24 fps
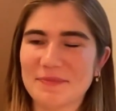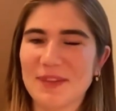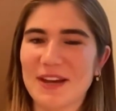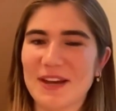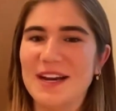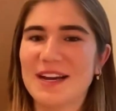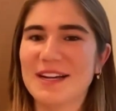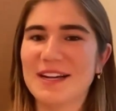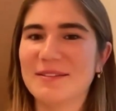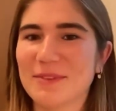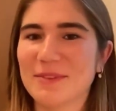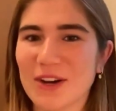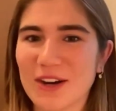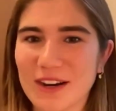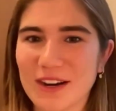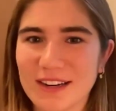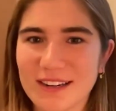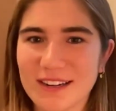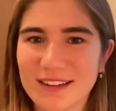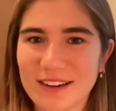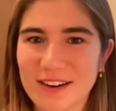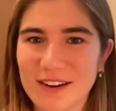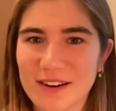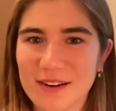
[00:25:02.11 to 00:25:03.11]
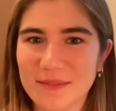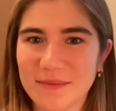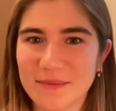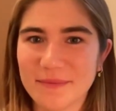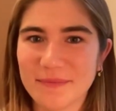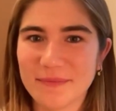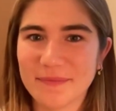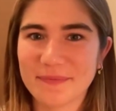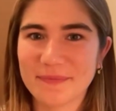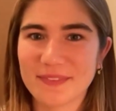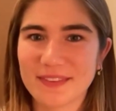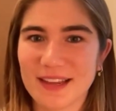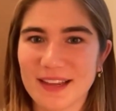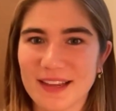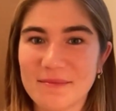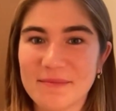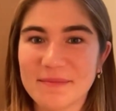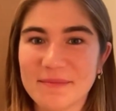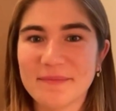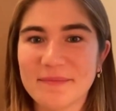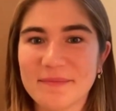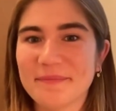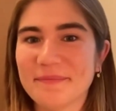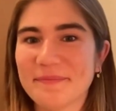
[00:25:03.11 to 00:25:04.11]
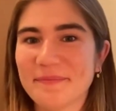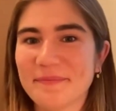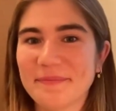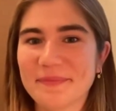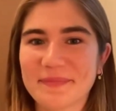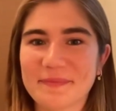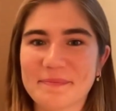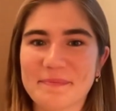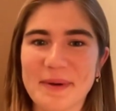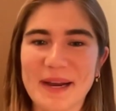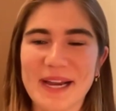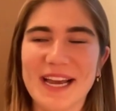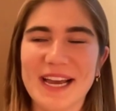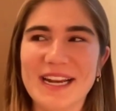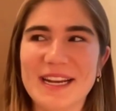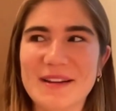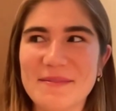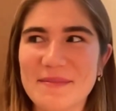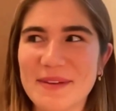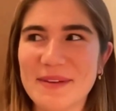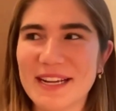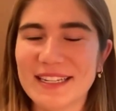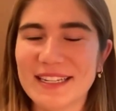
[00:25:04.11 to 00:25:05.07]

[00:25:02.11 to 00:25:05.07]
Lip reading: I'm not by any